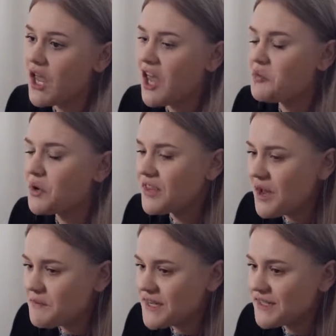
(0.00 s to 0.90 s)
And what
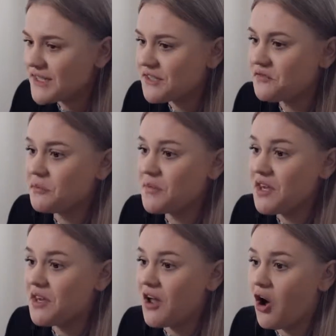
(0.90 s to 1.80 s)
that means is for
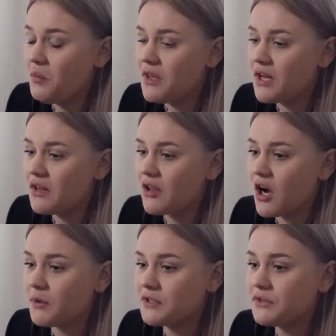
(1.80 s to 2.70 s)
me, I'll be getting the
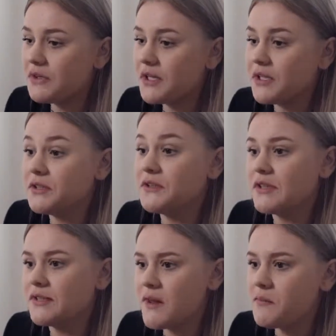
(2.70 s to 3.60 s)
opportunity to do the
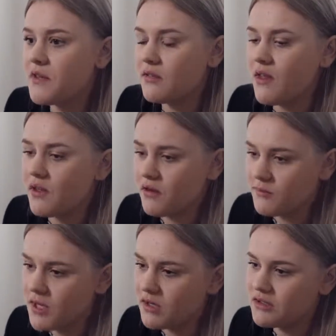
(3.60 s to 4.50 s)
same thing that your
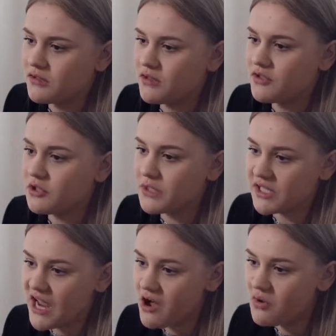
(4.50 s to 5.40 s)
managers are doing
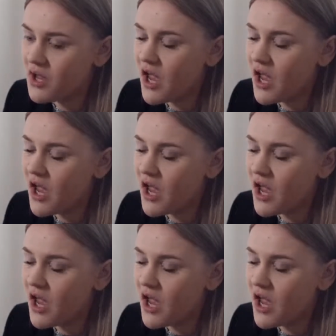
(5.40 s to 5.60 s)
now.